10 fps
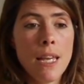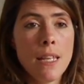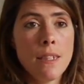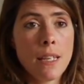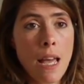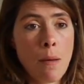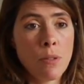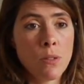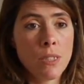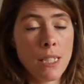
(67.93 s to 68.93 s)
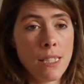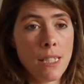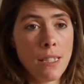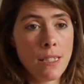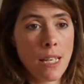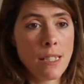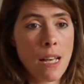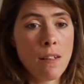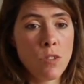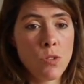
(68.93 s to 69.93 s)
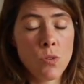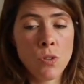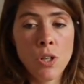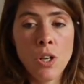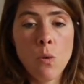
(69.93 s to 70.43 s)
in the capital city, San Salvador,